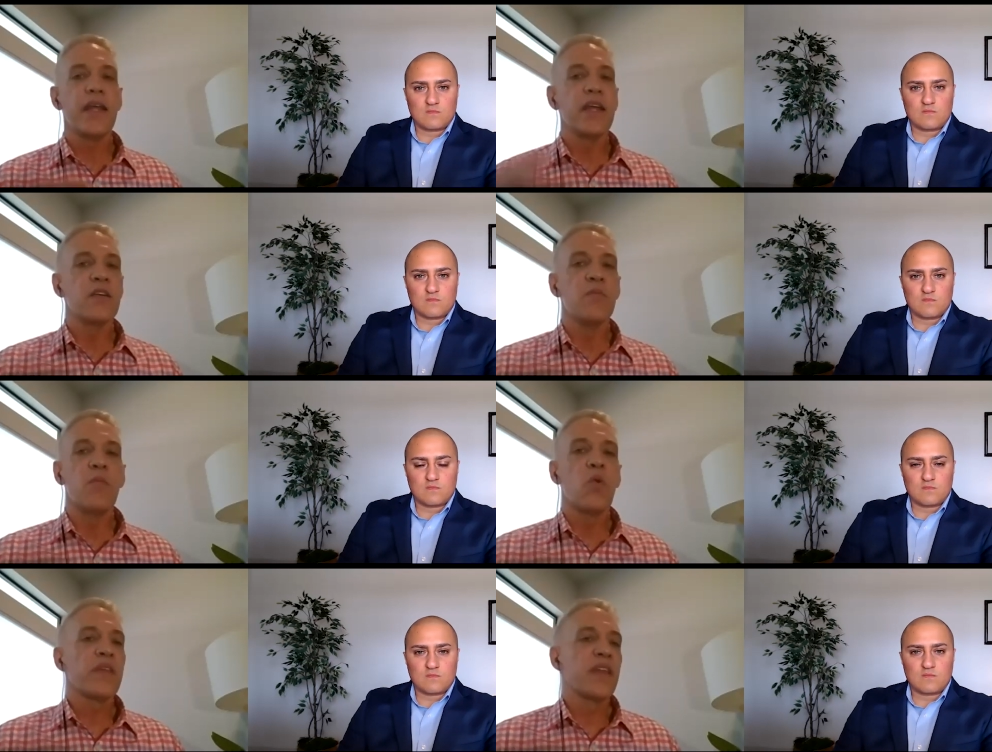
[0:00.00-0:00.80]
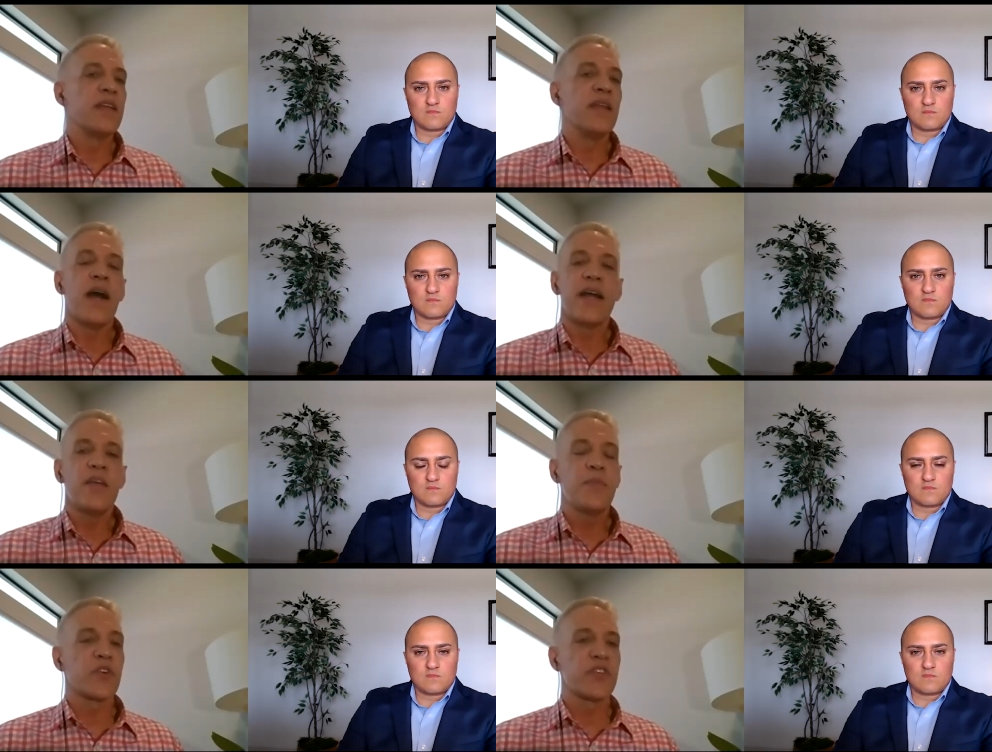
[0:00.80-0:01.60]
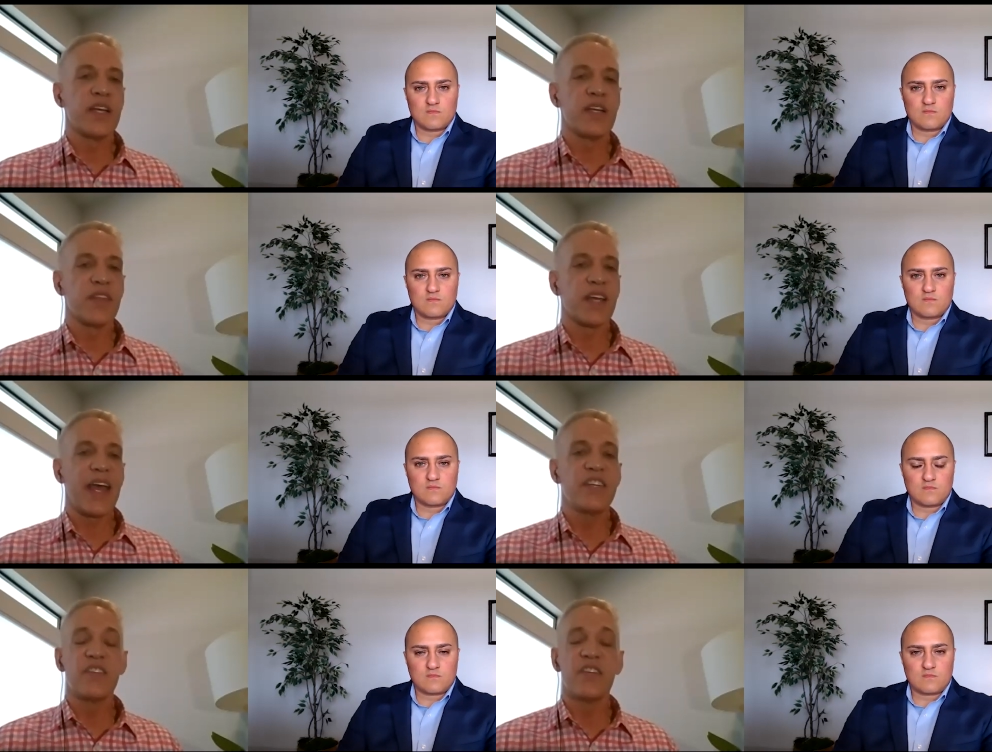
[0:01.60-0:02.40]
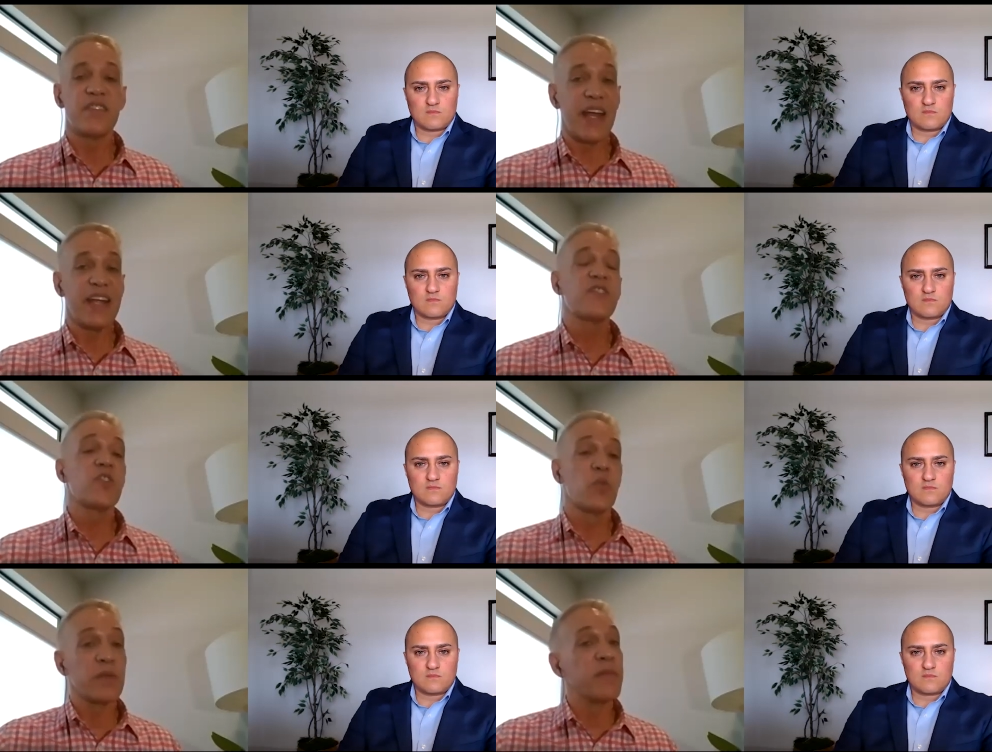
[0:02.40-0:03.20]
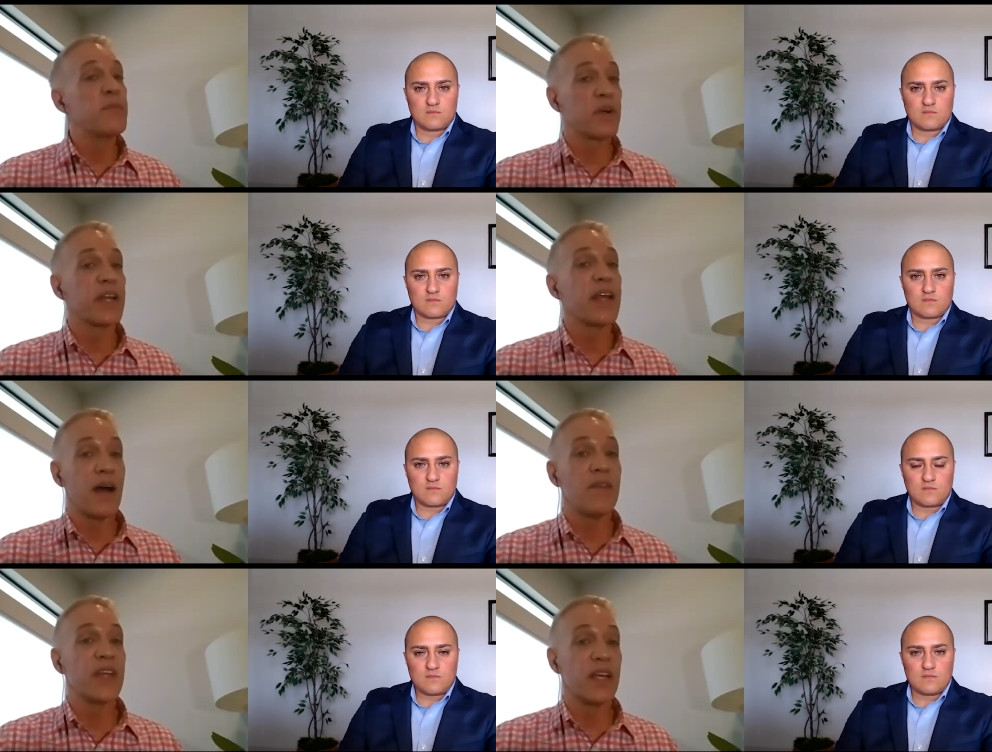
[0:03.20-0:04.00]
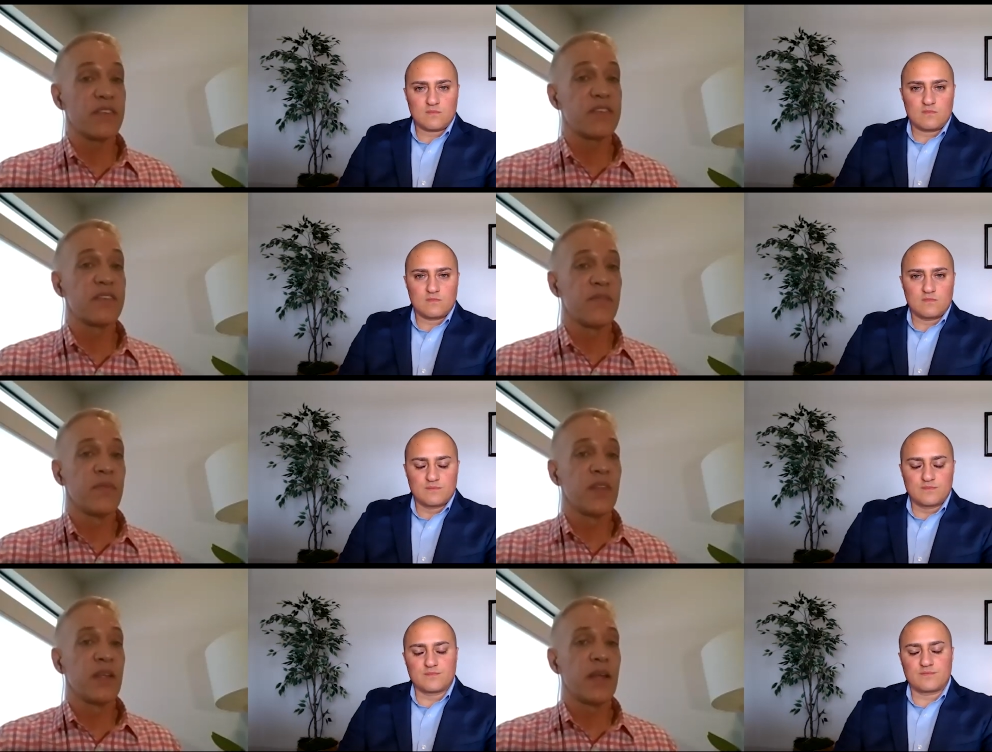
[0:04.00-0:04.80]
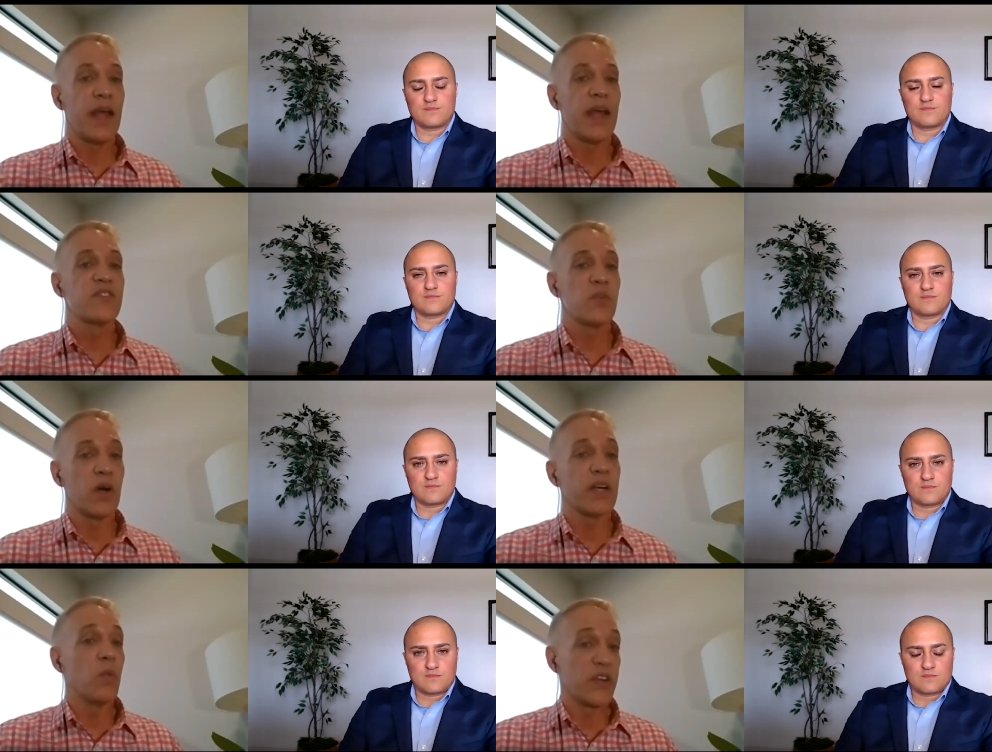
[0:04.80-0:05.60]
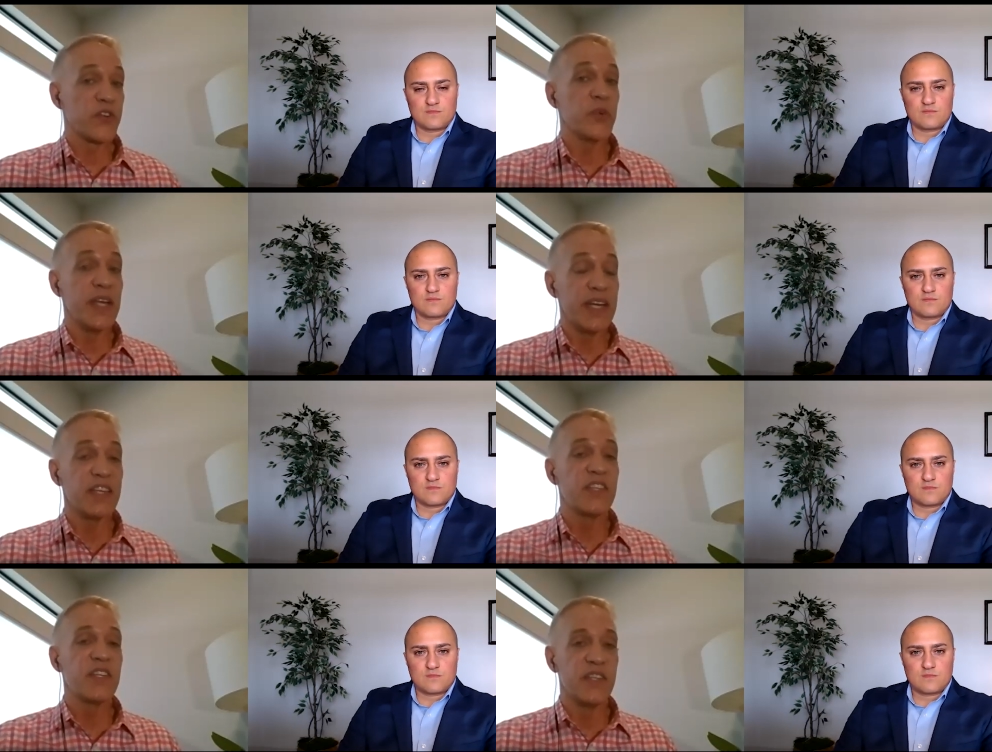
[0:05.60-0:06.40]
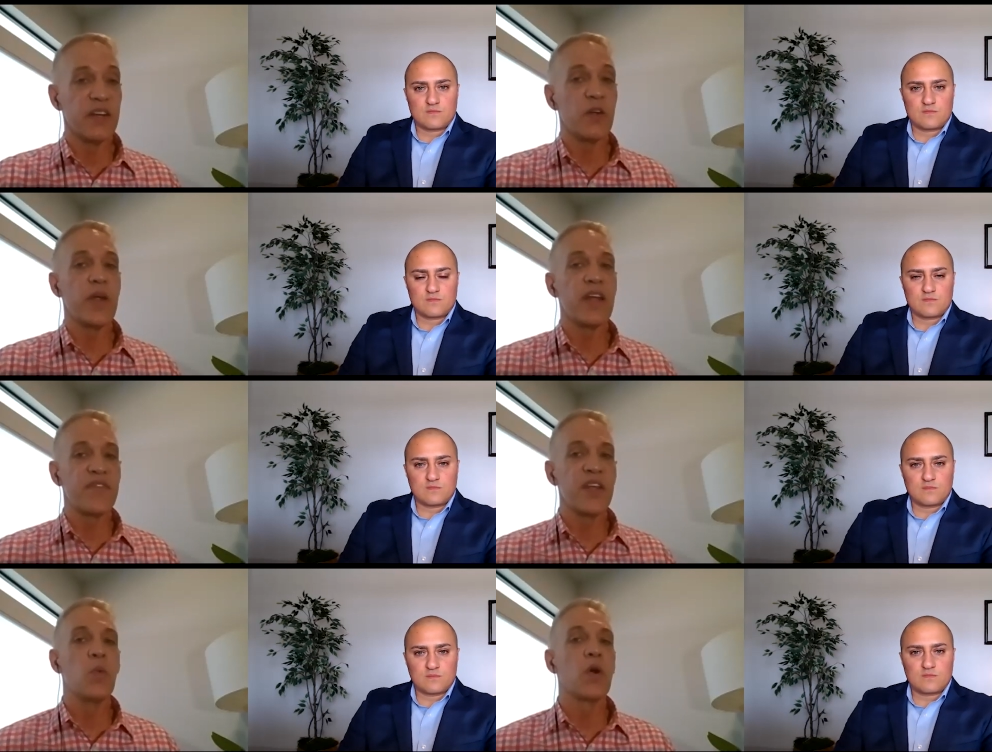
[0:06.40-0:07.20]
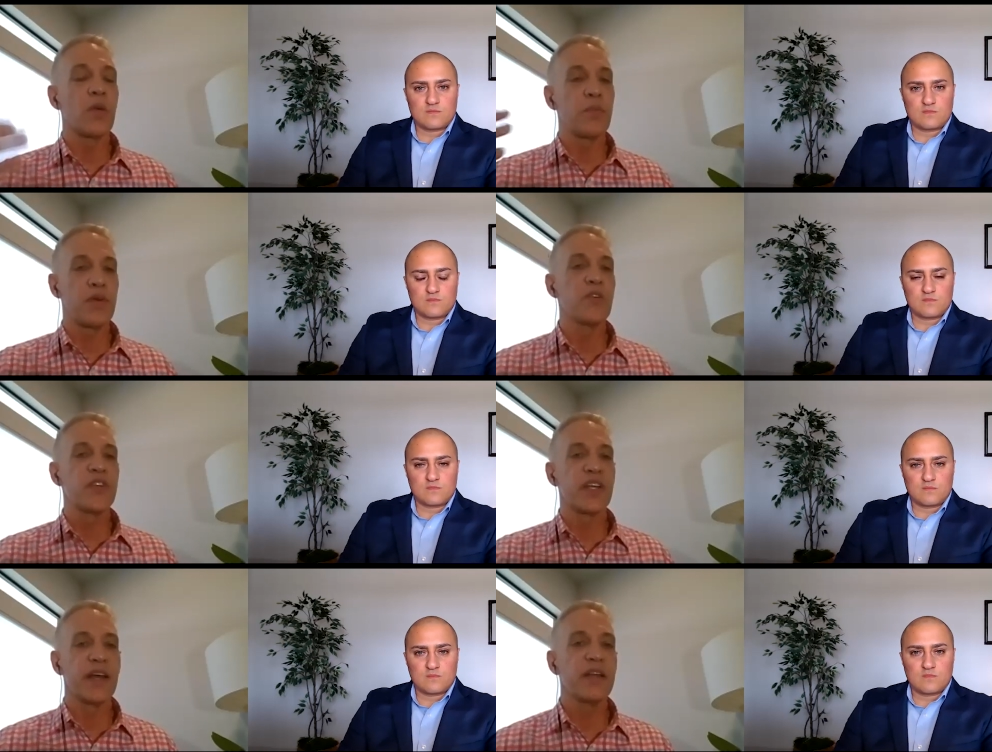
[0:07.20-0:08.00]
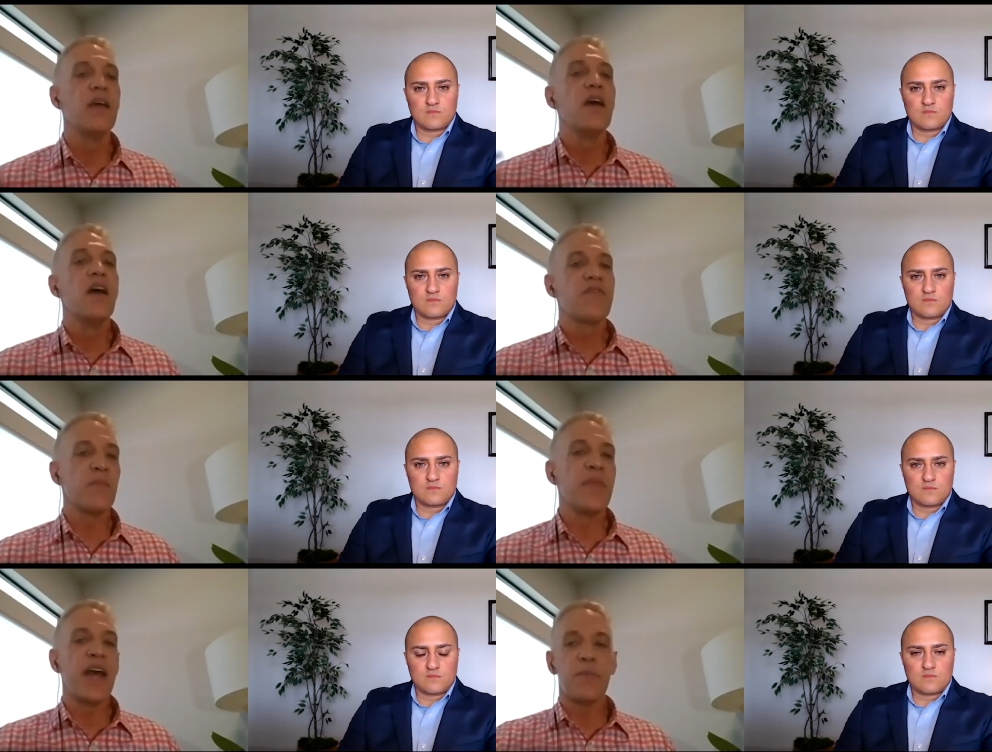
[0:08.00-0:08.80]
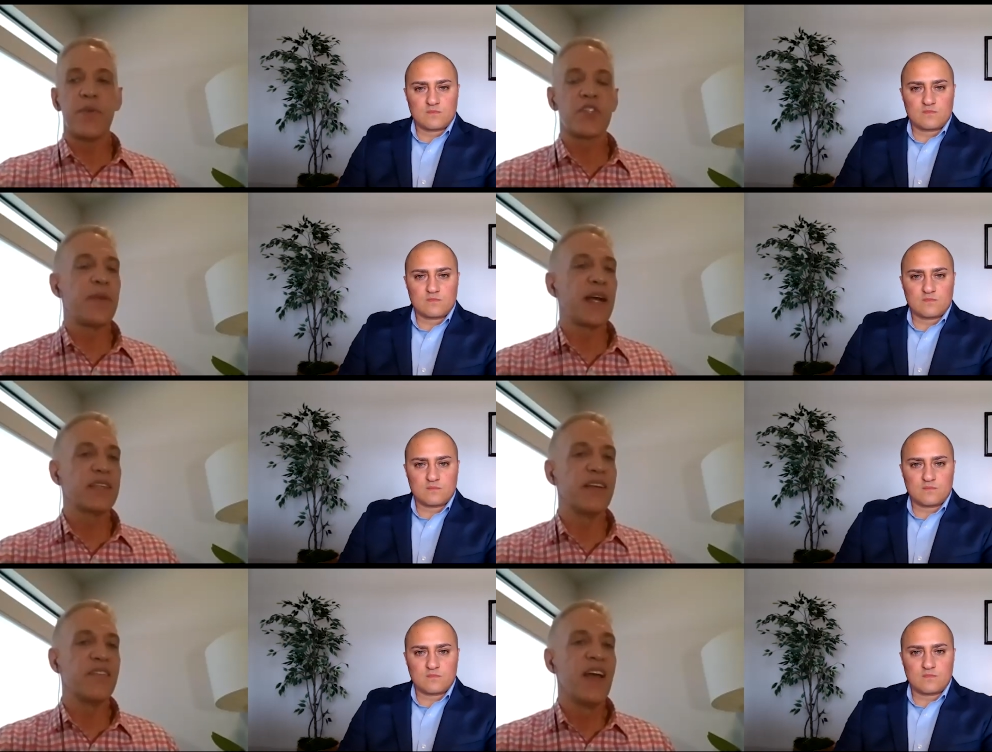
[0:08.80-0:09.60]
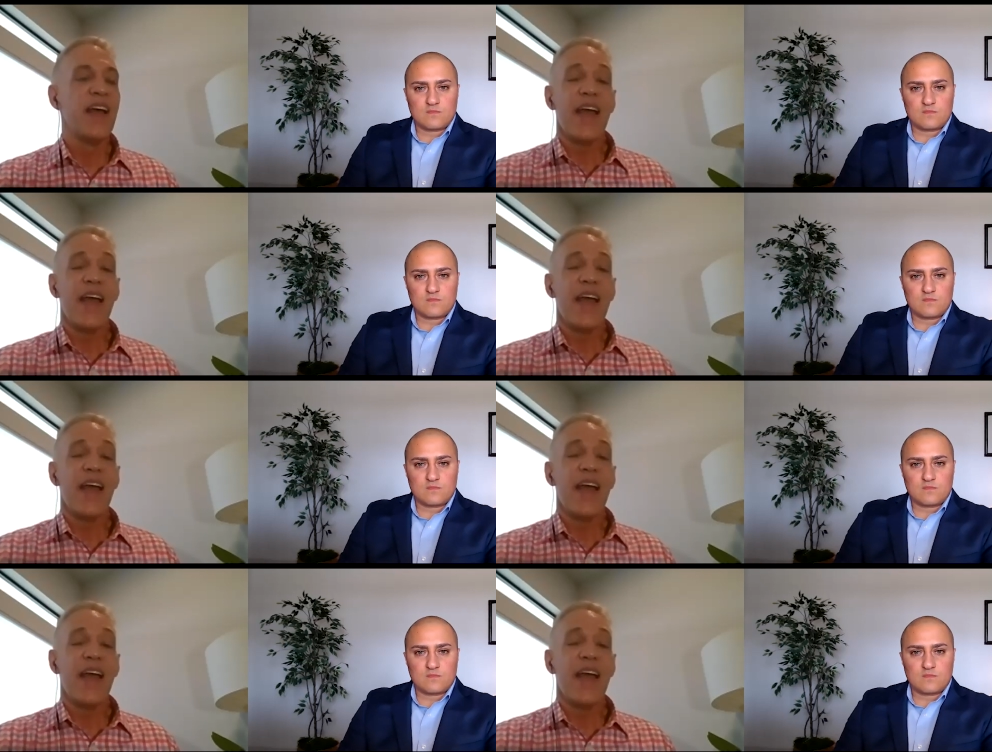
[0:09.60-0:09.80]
Speaker 1: in more than 90% of the cases, the answer would be pretty obvious mm. as to what it was you needed to do if you were approaching it from that perspective.